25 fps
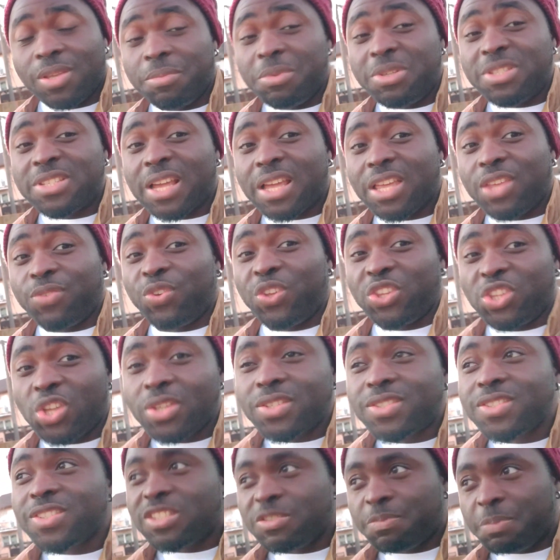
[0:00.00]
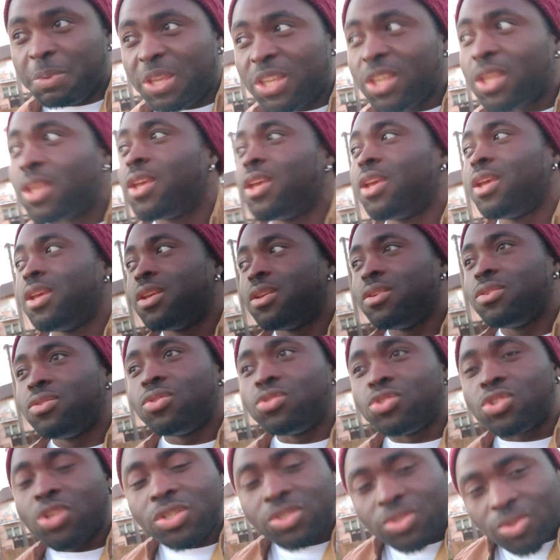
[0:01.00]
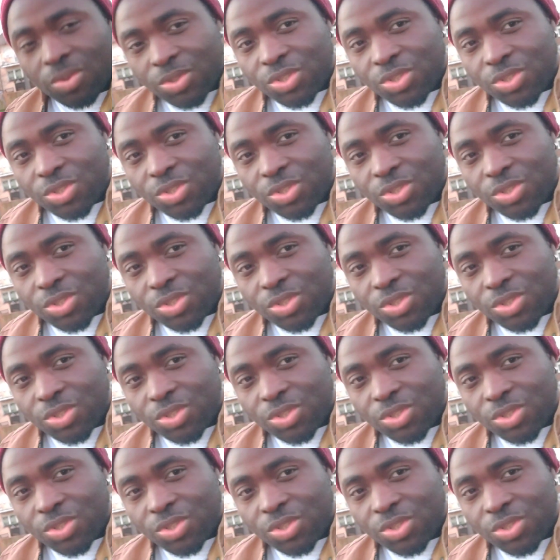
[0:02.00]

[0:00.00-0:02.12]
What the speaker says: It means that if he doesn't speak, you just